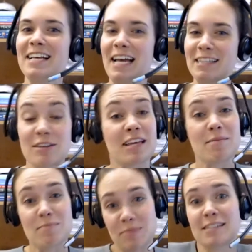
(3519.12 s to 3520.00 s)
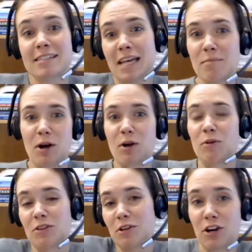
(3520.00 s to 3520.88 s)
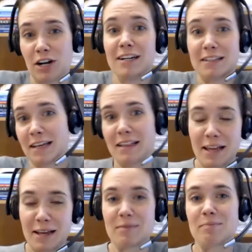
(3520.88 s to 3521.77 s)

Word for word: and so they they scent mark with urine and they like